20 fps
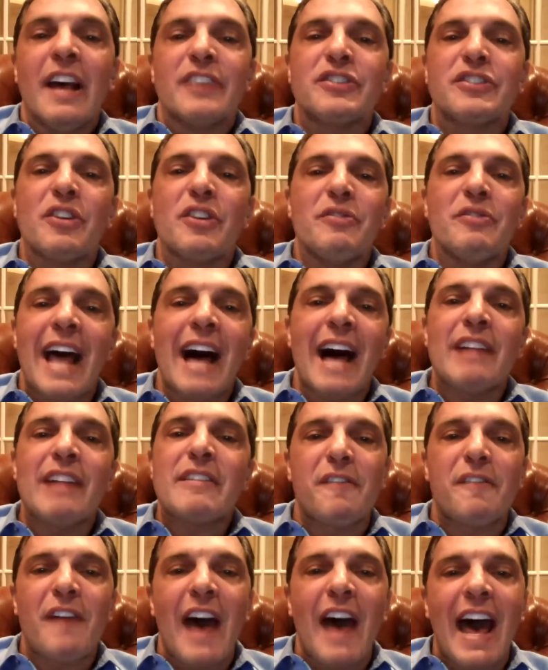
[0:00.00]
So now the
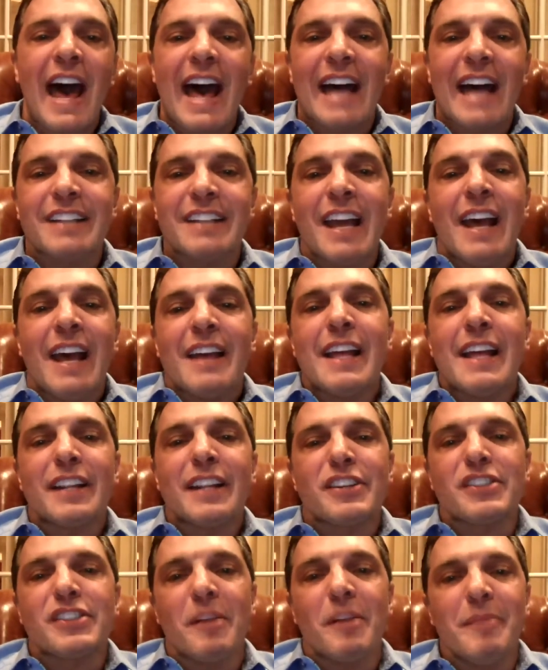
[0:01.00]
fact that
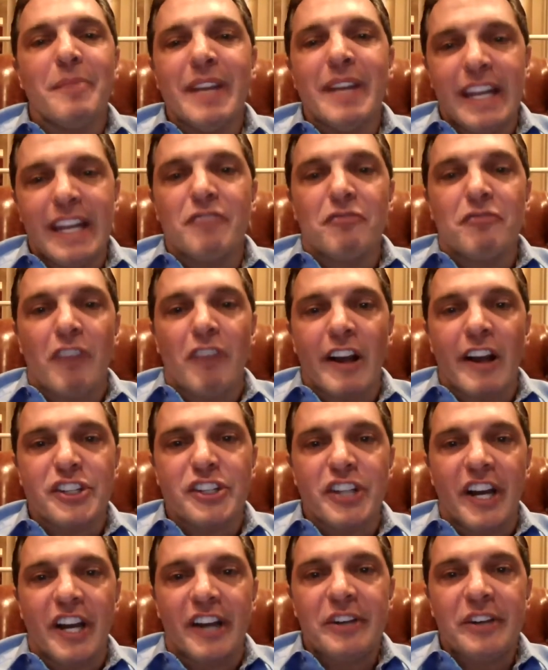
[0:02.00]
somebody in
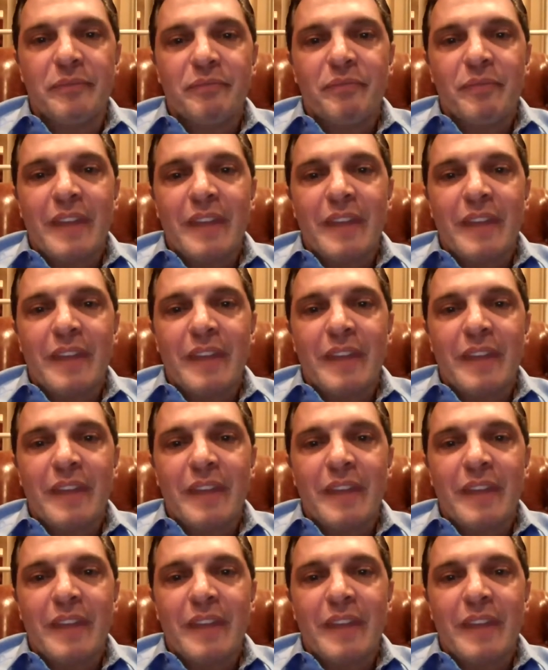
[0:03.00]
Russia